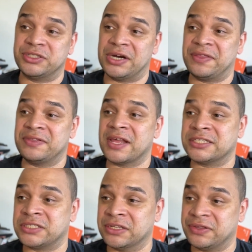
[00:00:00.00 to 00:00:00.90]
And I think
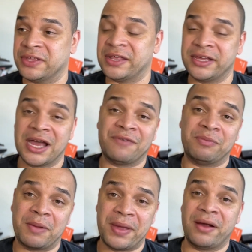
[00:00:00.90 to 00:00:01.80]
that's the thing that I got from
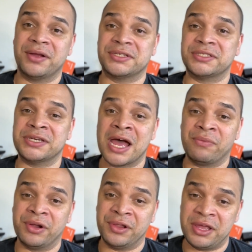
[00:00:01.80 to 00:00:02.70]
my parents. It's not
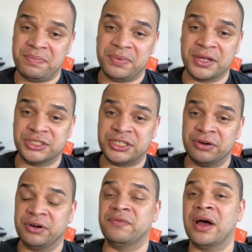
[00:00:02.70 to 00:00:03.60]
really
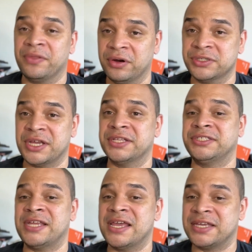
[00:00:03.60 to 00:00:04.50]
considerate of others, it's
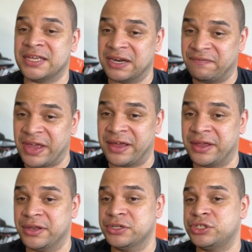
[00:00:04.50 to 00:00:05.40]
taking
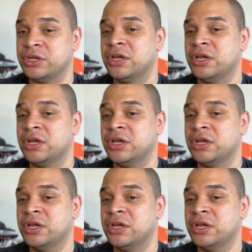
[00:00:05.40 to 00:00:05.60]
advantage.